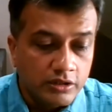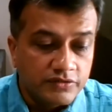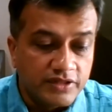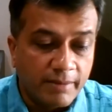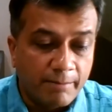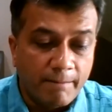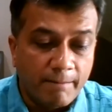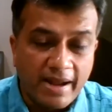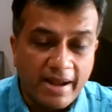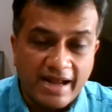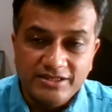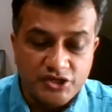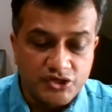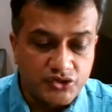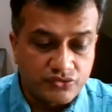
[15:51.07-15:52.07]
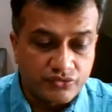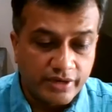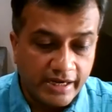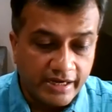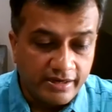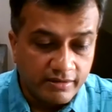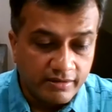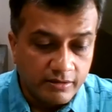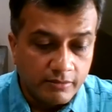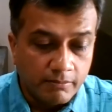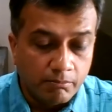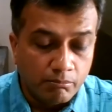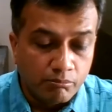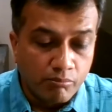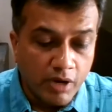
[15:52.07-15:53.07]
the magistrate
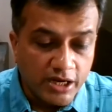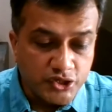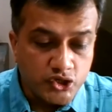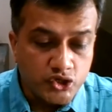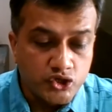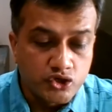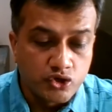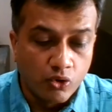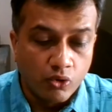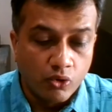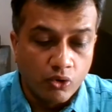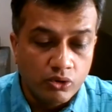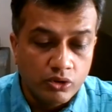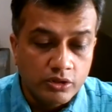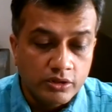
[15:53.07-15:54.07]
must show